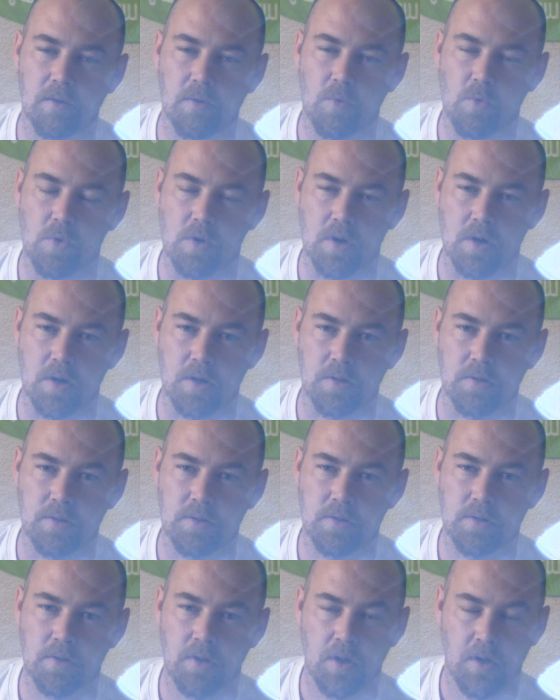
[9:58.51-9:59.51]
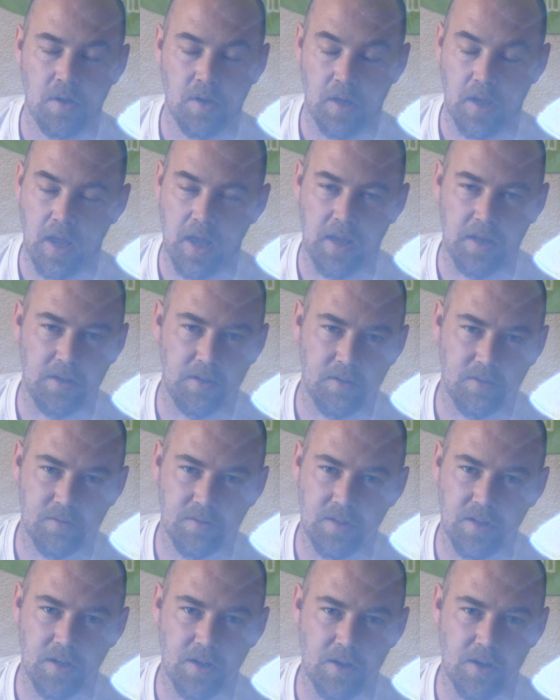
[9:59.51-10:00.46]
words And, you